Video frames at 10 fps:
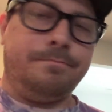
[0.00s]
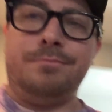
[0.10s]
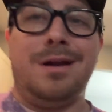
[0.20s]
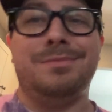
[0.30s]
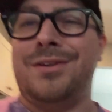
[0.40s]

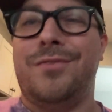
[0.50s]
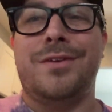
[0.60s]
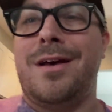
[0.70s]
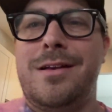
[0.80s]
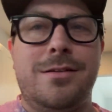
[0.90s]
probably
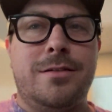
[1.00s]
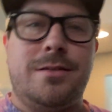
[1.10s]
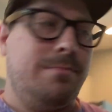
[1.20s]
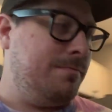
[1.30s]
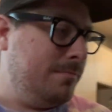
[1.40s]
overnight just
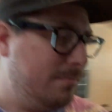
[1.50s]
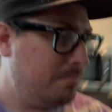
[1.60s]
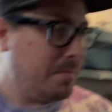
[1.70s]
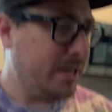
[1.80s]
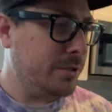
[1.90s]
to
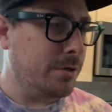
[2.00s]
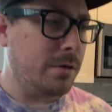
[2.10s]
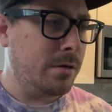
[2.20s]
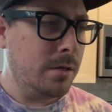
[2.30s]
make sure.